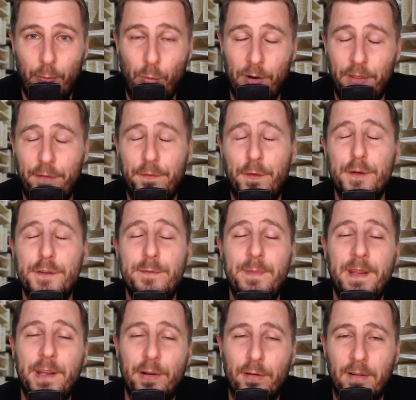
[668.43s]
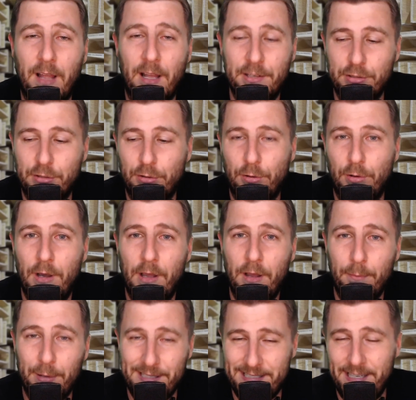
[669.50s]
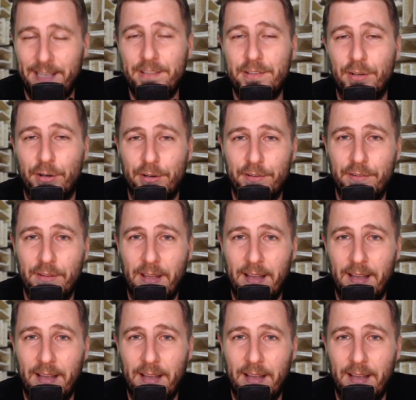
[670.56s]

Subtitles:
One of the first meteorological predictors,